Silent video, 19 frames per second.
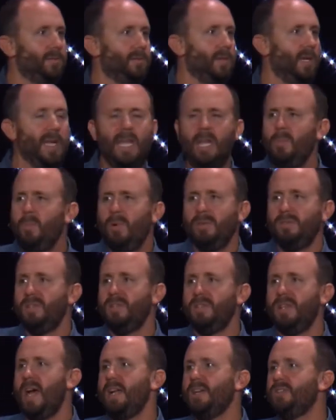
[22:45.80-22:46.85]
Hebrews
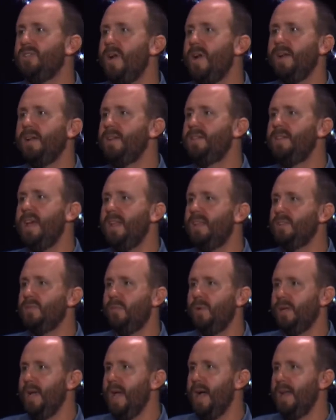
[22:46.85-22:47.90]
is not trying to tell us
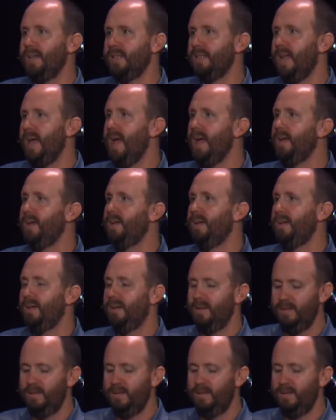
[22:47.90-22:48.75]
what God is like.